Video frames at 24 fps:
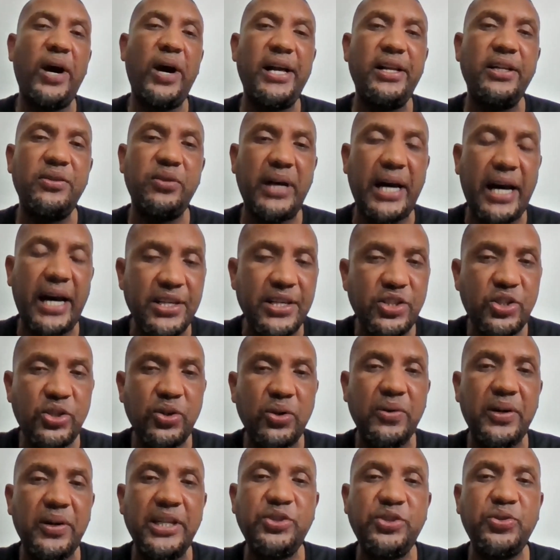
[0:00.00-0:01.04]
Well, as
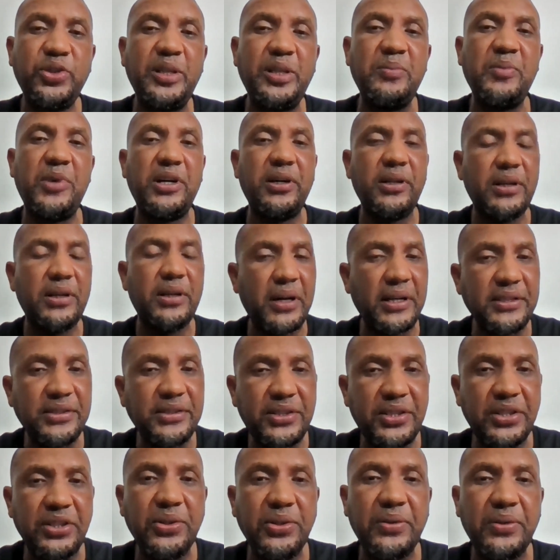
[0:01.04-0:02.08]
you're a dreamer,
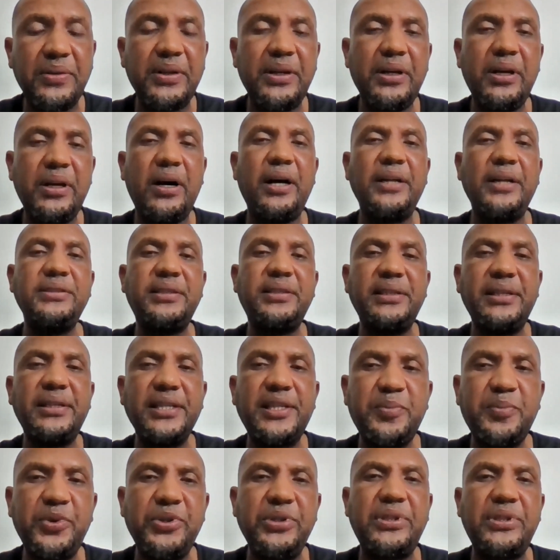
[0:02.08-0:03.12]
continue until the
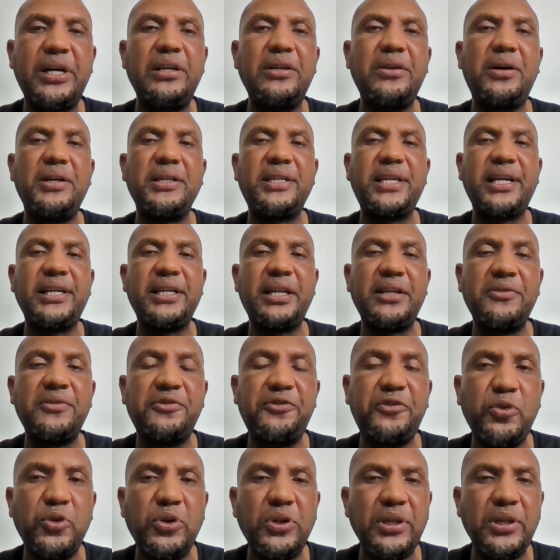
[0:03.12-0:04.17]
Spirit of the Lord can
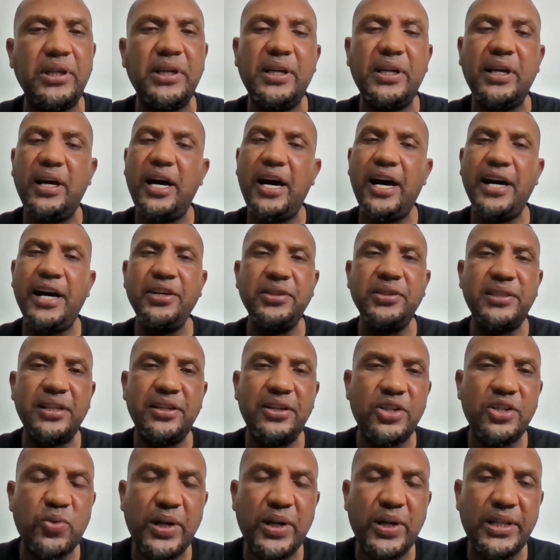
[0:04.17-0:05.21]
unfold. And you tell
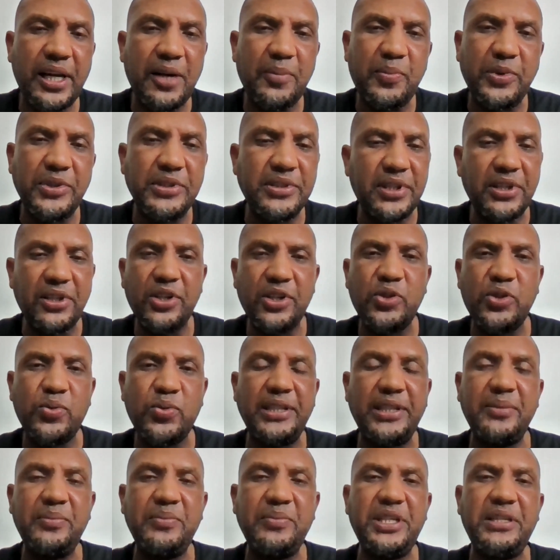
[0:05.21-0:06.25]
us what happened. Tell us
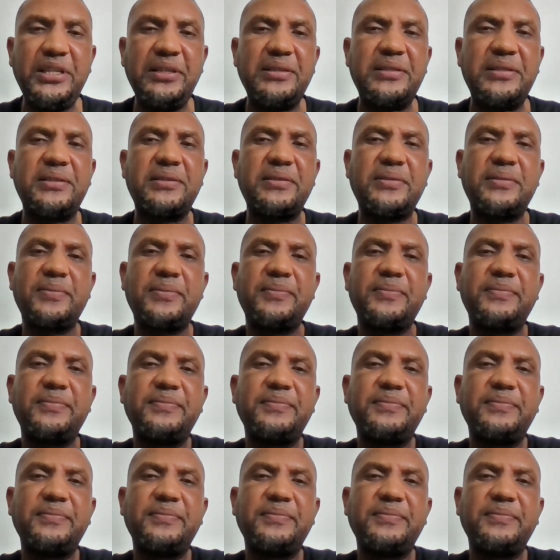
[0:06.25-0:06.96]
what it means.